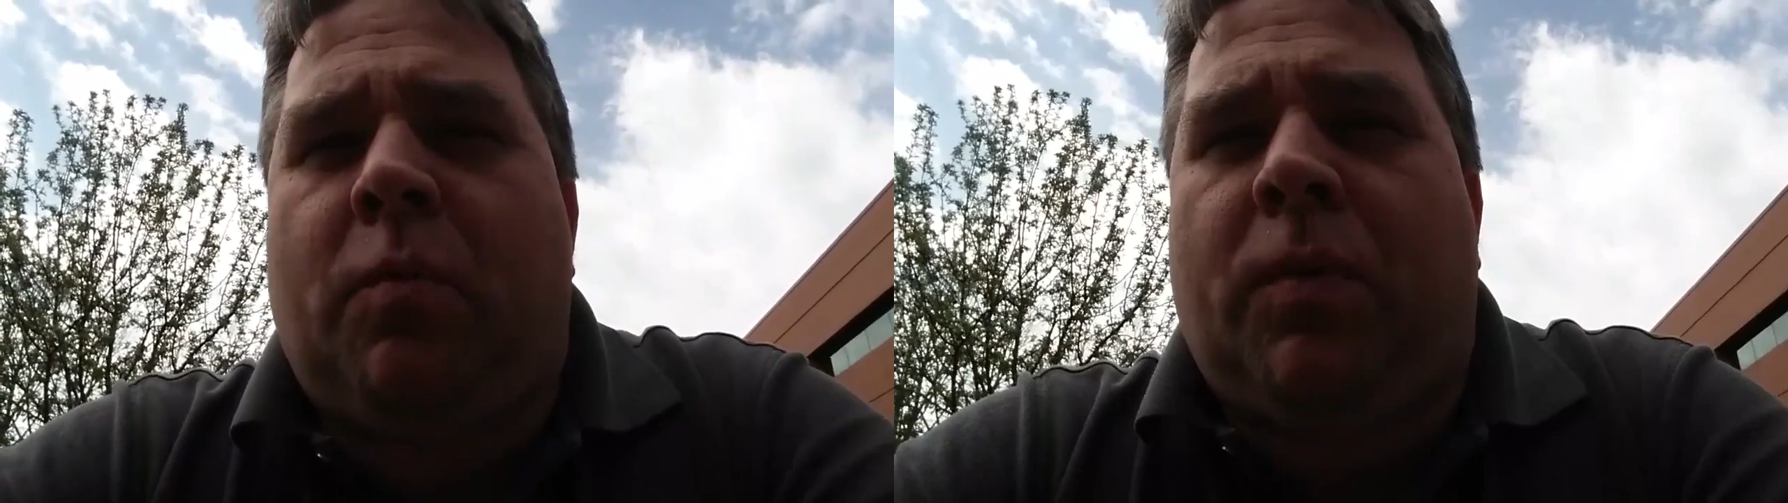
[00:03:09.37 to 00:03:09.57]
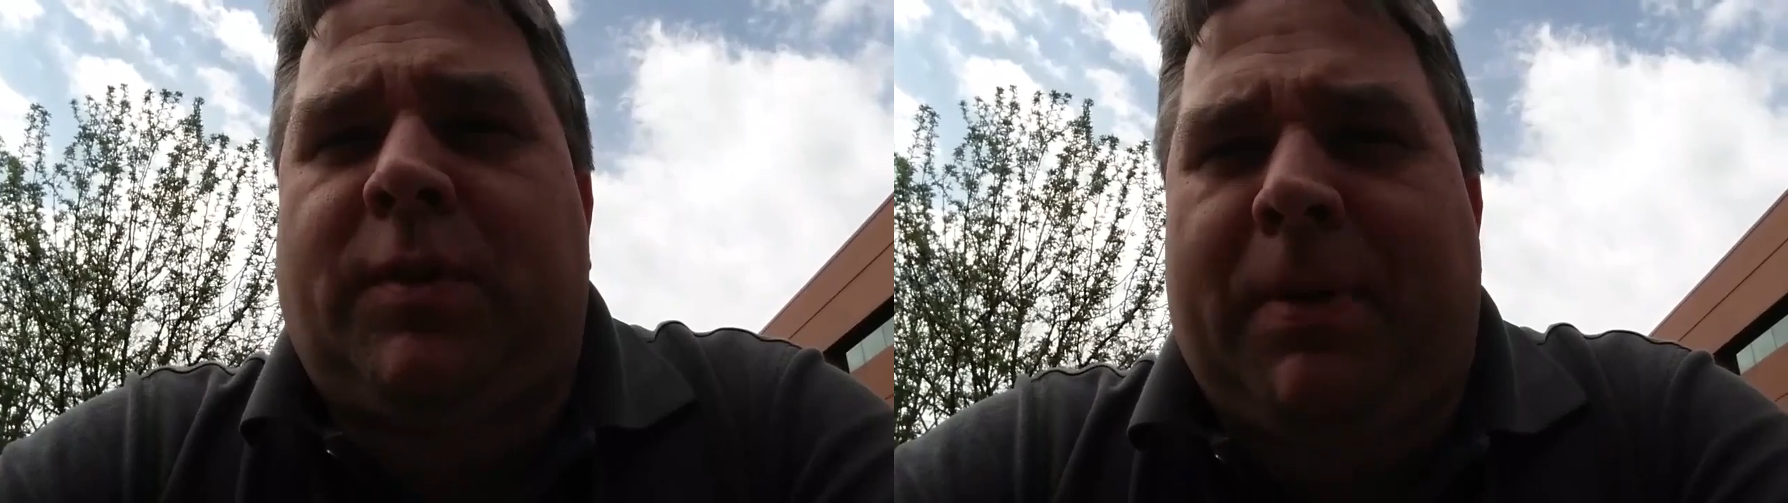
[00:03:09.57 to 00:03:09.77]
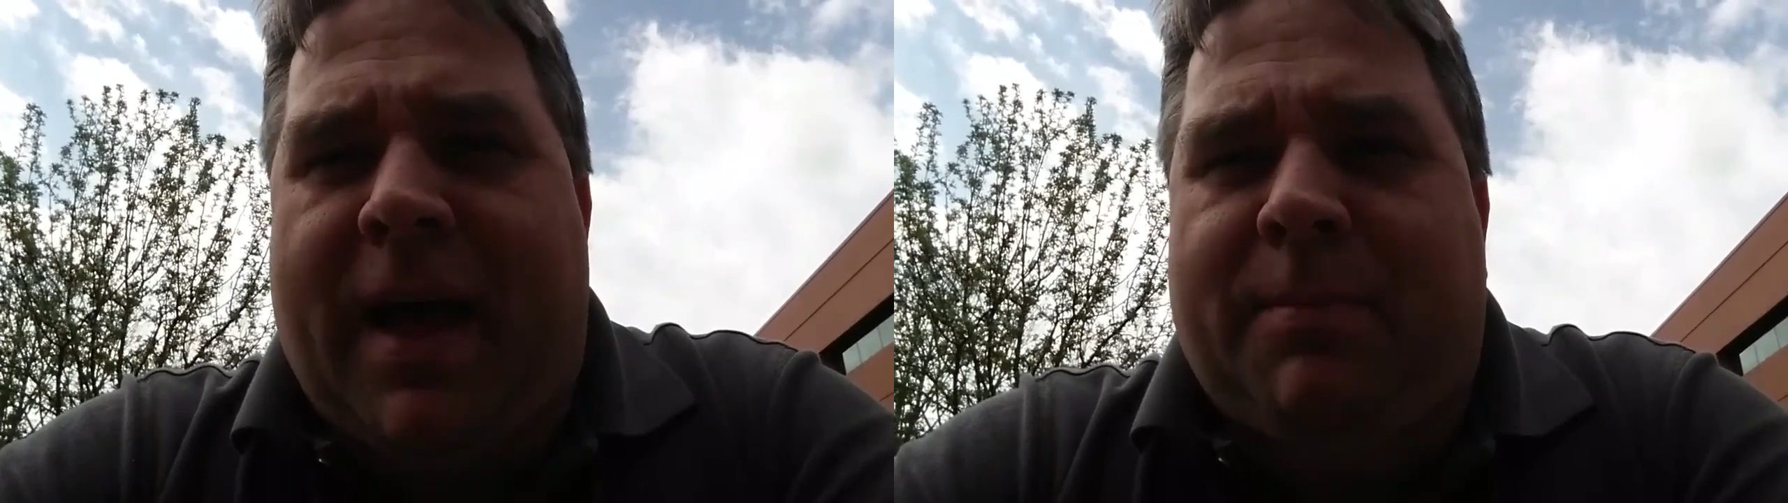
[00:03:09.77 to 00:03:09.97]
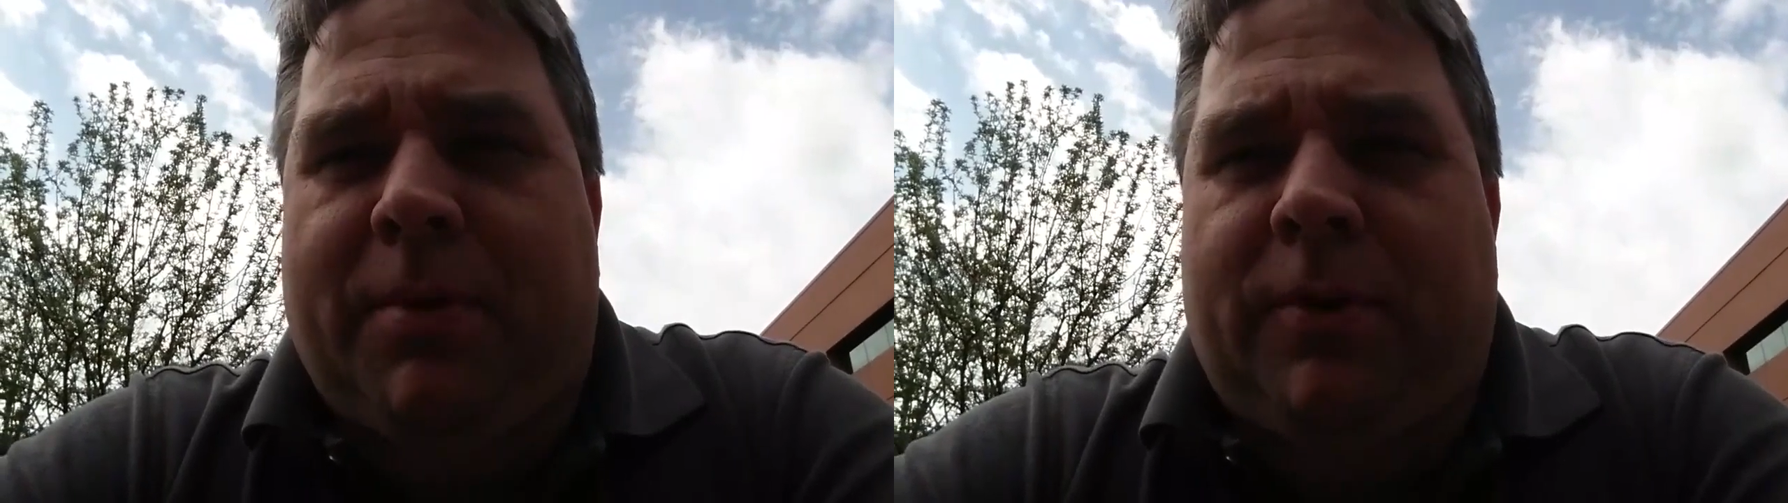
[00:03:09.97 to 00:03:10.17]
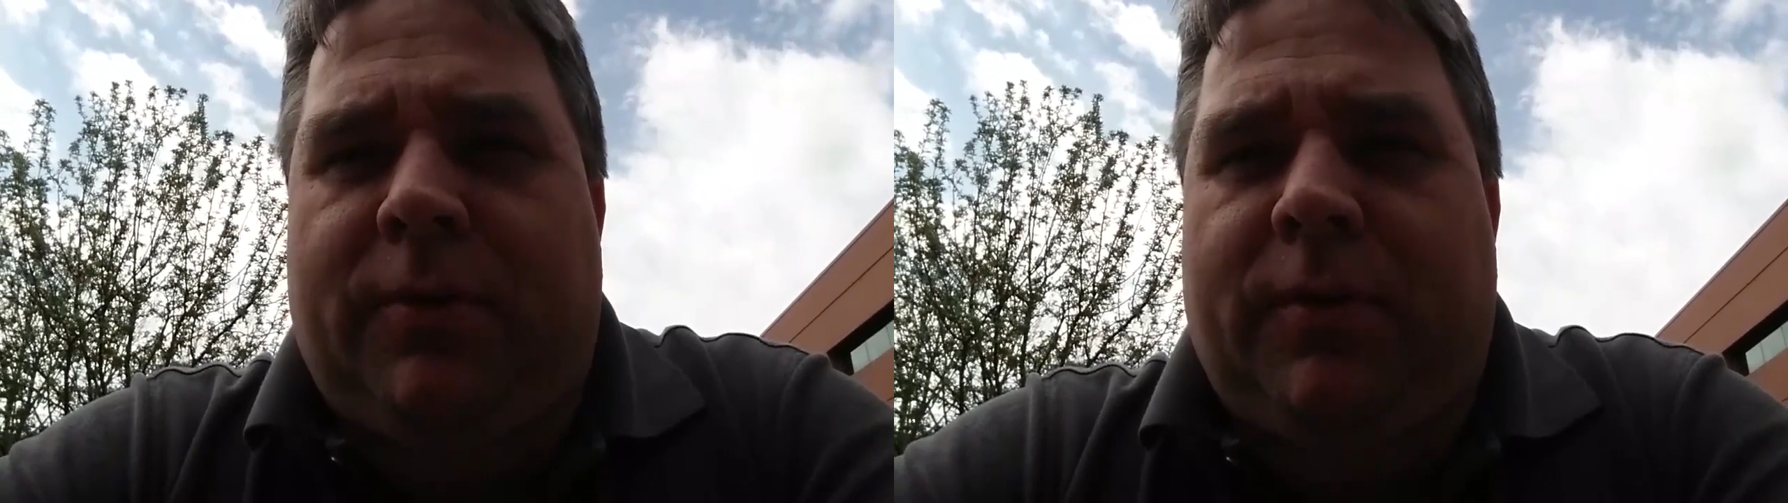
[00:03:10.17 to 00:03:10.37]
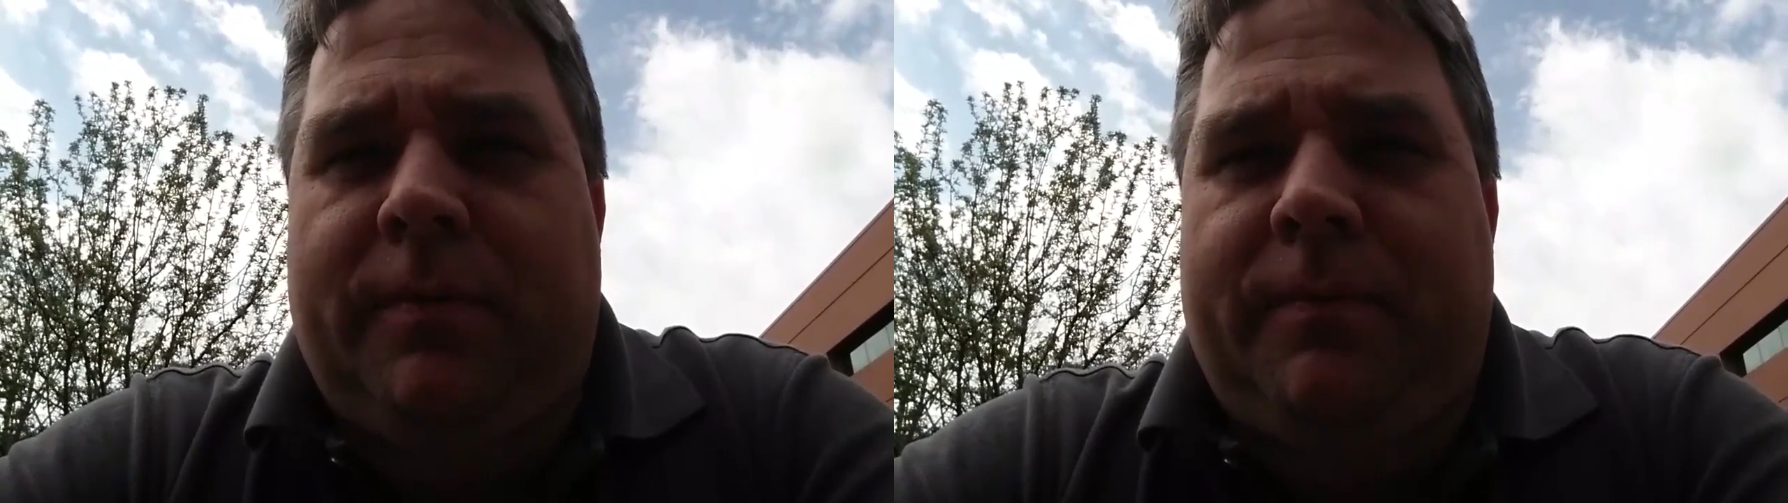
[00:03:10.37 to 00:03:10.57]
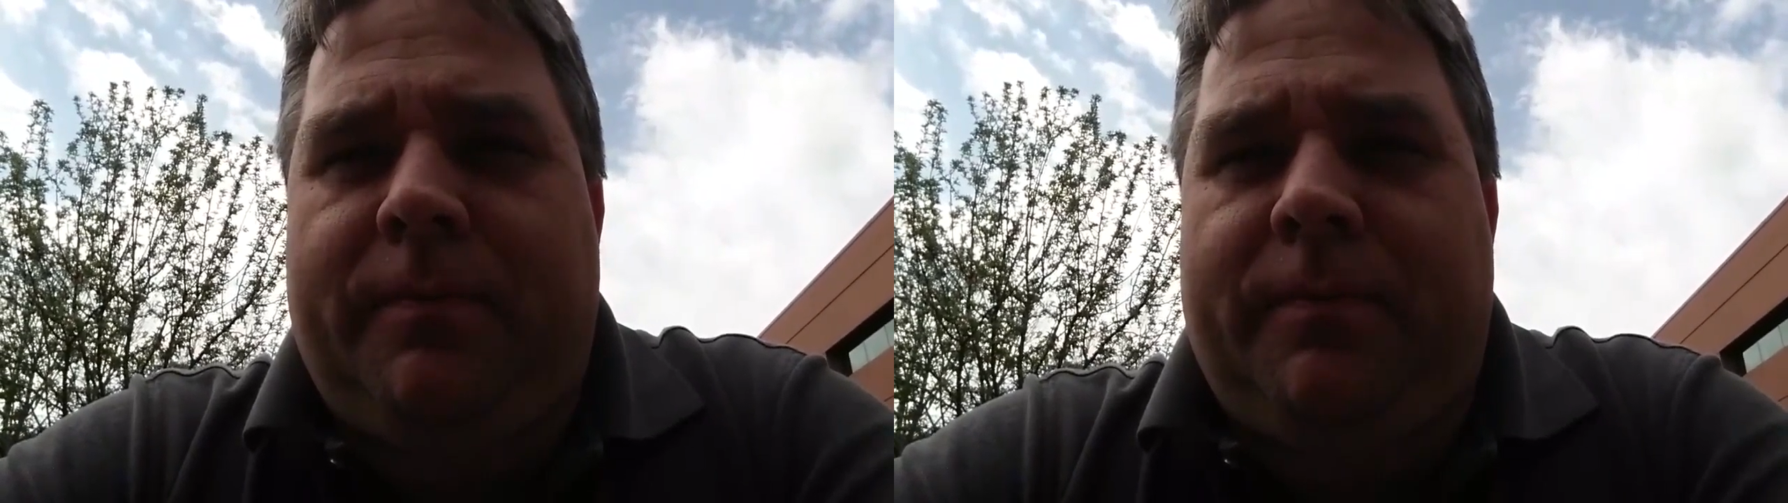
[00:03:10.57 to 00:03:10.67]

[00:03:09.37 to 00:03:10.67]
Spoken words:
What's a platypus?